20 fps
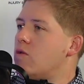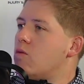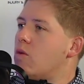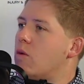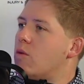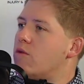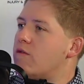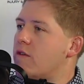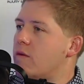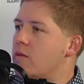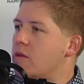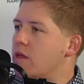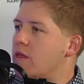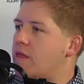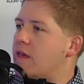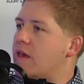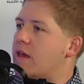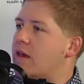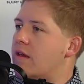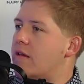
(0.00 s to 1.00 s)
Or what were some of the
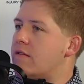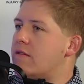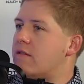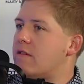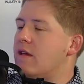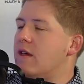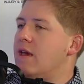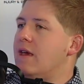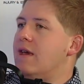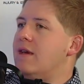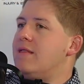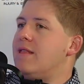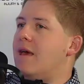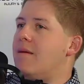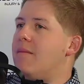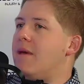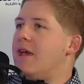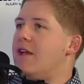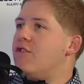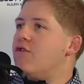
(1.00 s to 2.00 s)
things that
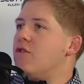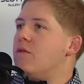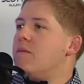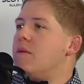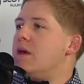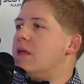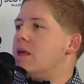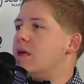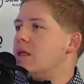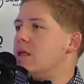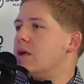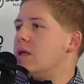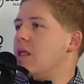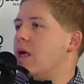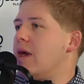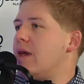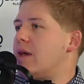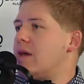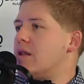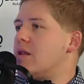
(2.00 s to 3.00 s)
made you immediately
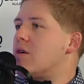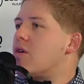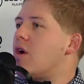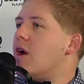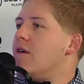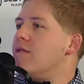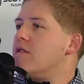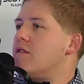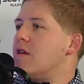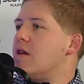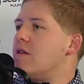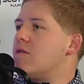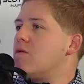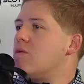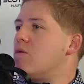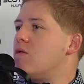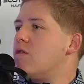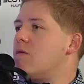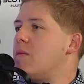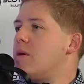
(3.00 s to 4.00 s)
like it and gravitate
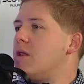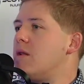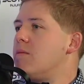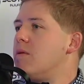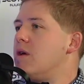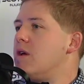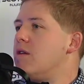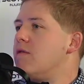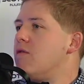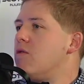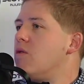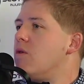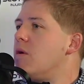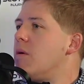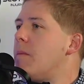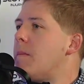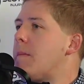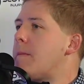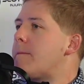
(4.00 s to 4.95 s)
towards being a plaintiff lawyer?